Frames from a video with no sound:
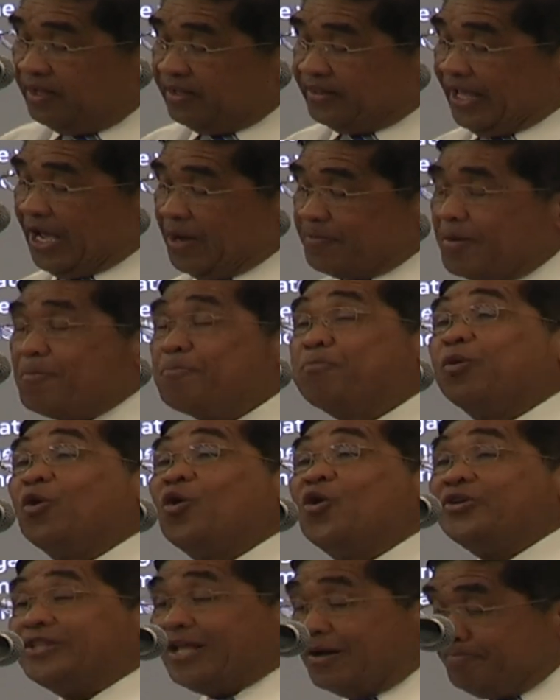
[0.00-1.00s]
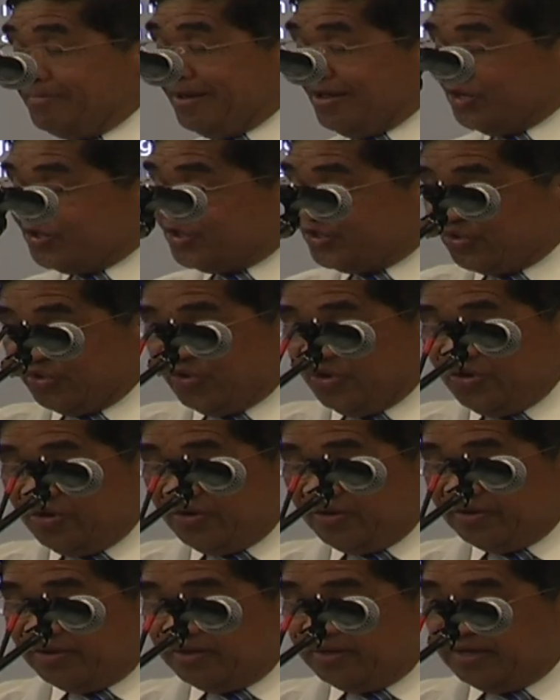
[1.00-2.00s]
They have employed a
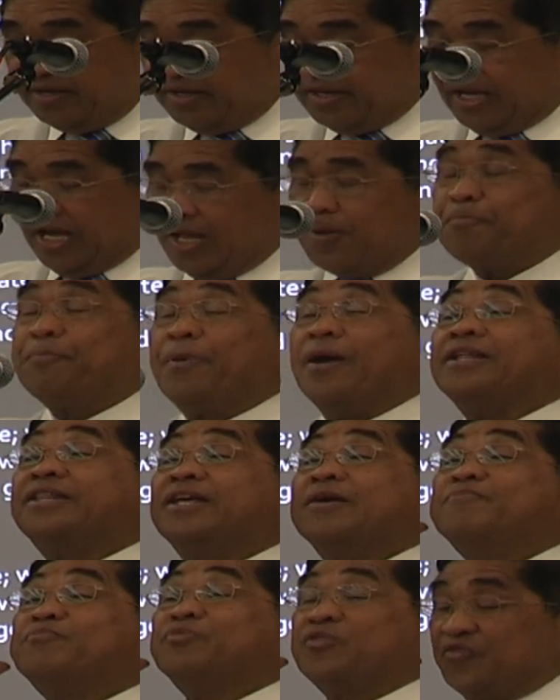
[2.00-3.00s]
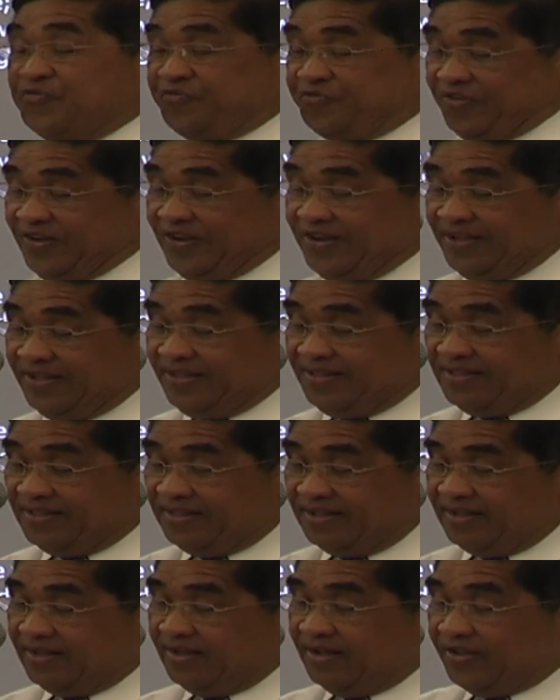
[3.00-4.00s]
minister and paid him to feed
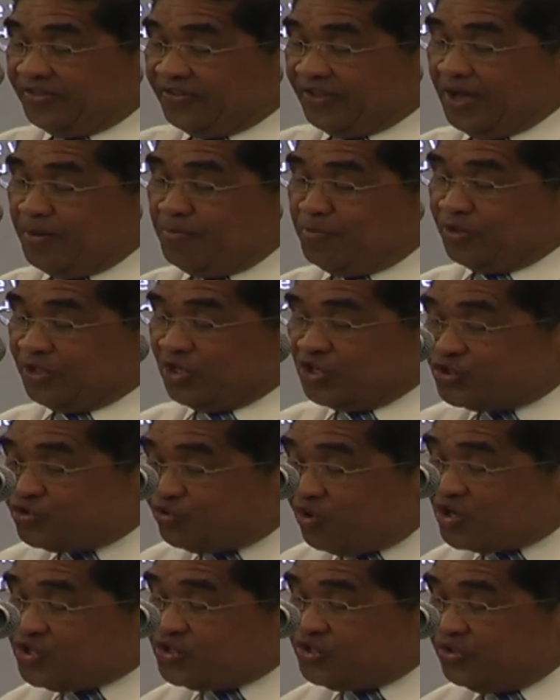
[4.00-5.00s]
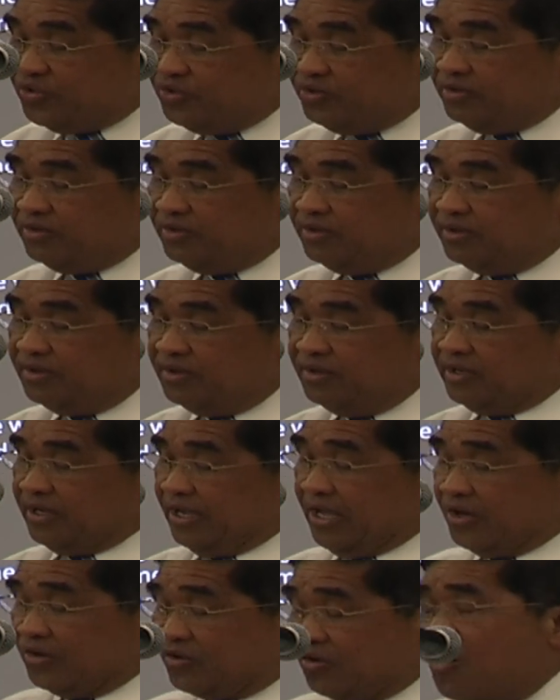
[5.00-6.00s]
them with instruction
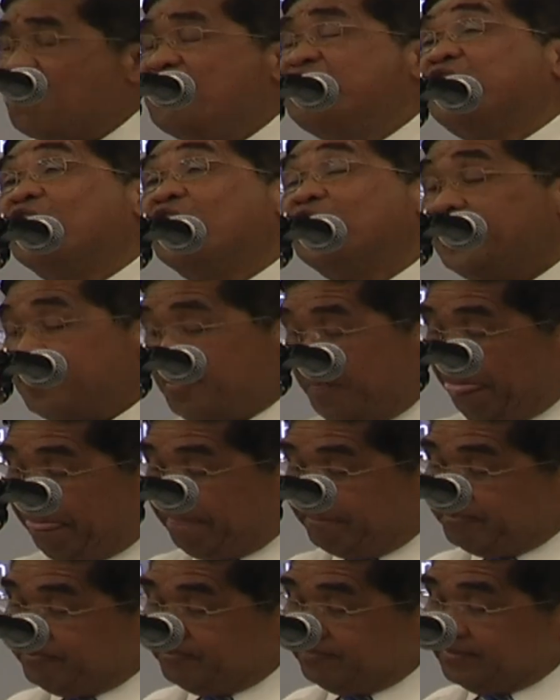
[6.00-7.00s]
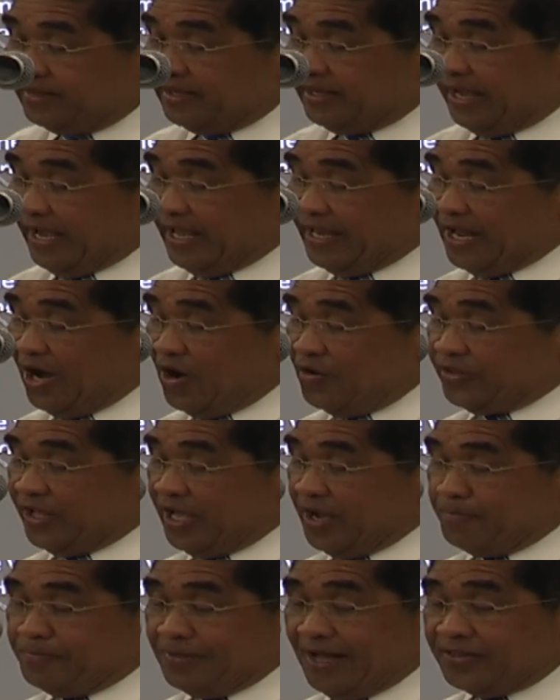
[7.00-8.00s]
and comfort, and now they
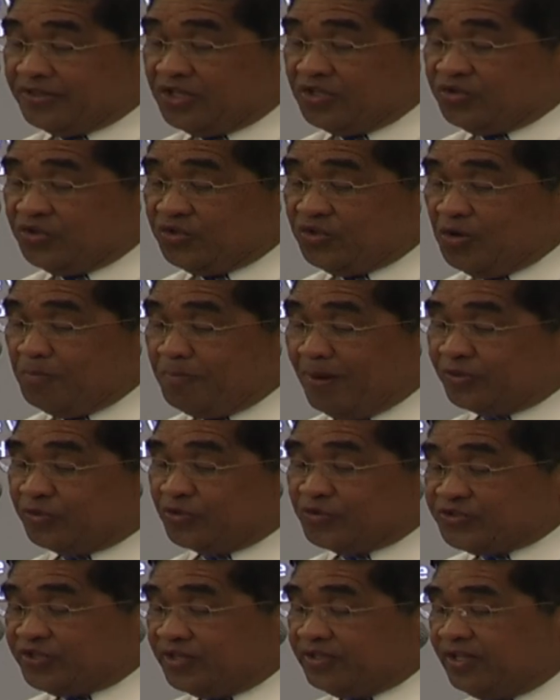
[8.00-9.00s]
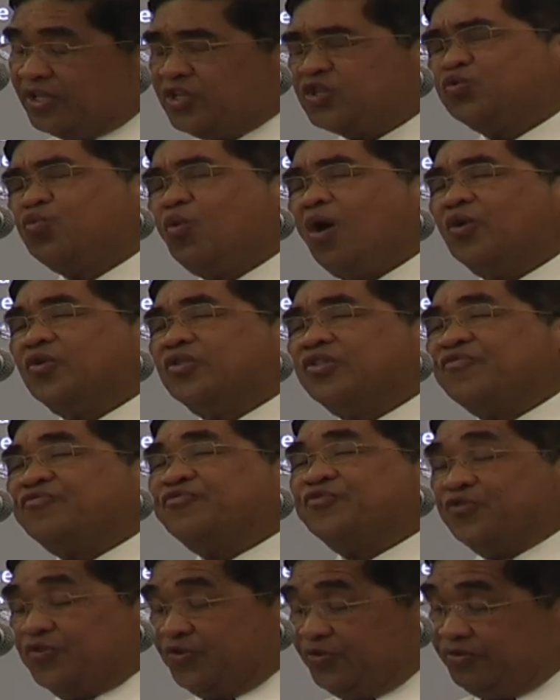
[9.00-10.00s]
have nothing to do but to sit and swallow the
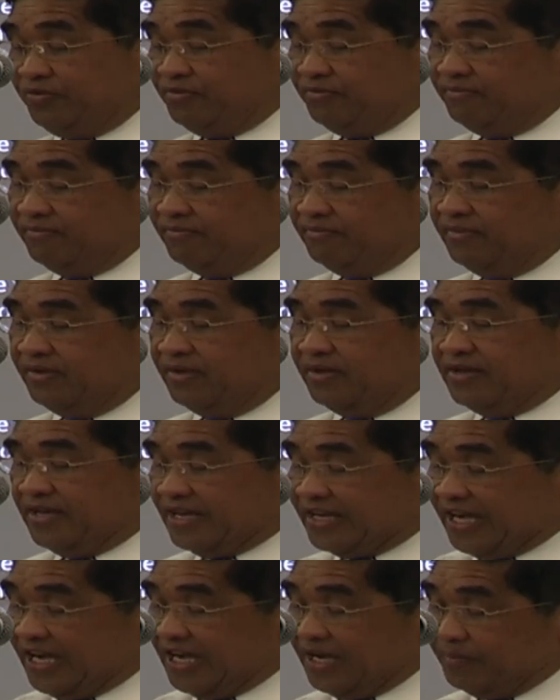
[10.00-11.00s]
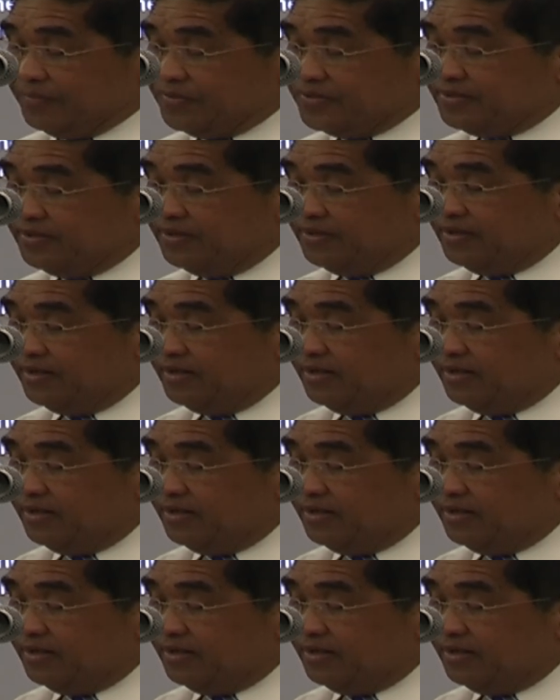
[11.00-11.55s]
food he gives.